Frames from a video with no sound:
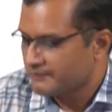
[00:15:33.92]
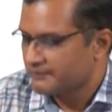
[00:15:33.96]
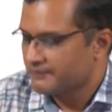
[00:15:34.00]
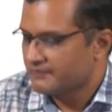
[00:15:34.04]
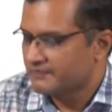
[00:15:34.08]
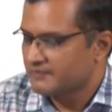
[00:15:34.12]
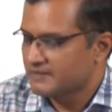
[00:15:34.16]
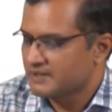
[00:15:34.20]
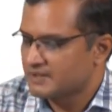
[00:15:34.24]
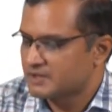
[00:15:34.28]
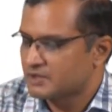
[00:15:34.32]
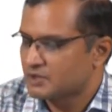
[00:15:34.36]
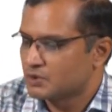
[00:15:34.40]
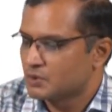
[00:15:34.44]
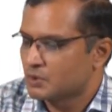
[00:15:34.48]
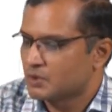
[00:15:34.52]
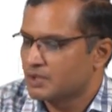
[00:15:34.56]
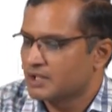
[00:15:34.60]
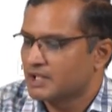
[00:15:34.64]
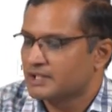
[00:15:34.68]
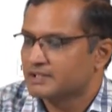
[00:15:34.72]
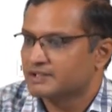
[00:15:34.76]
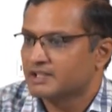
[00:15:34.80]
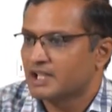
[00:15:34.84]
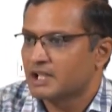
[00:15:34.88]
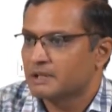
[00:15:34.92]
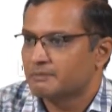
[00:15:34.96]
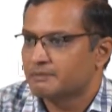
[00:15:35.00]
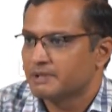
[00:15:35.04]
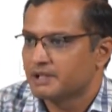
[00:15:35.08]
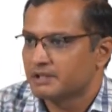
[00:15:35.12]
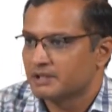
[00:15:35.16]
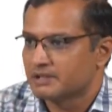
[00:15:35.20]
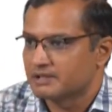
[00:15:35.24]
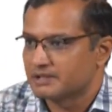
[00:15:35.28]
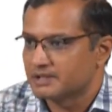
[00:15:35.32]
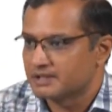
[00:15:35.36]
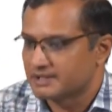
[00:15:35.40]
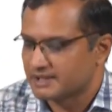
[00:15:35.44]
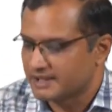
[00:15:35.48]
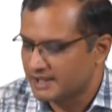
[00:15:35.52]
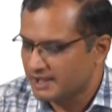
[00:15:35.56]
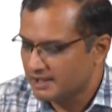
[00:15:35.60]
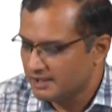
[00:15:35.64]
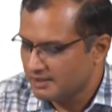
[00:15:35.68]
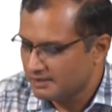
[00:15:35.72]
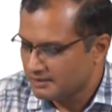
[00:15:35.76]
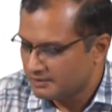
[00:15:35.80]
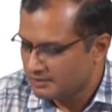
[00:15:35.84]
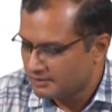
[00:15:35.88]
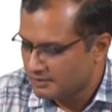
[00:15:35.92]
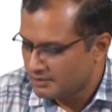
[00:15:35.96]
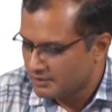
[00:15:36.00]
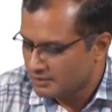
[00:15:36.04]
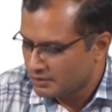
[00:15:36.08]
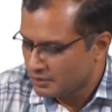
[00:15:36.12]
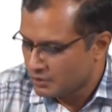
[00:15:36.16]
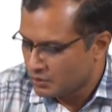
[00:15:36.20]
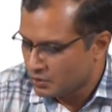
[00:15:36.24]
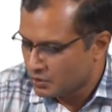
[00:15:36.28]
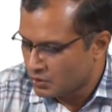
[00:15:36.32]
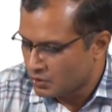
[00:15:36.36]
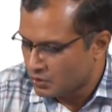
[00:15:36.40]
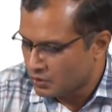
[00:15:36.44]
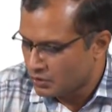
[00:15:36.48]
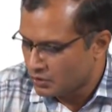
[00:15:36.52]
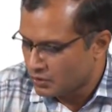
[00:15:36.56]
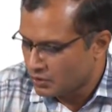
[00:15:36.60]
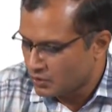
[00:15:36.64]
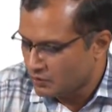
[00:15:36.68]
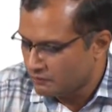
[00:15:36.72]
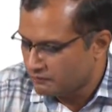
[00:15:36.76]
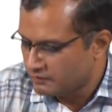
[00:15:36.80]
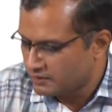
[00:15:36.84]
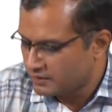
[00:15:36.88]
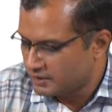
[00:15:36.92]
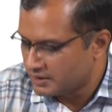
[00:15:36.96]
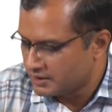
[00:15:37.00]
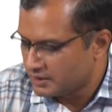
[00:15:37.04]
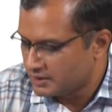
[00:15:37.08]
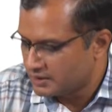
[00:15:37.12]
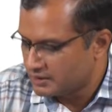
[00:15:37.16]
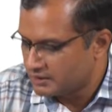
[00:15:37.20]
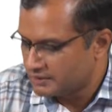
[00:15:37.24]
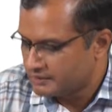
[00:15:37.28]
this is the total enthalpy energy scale over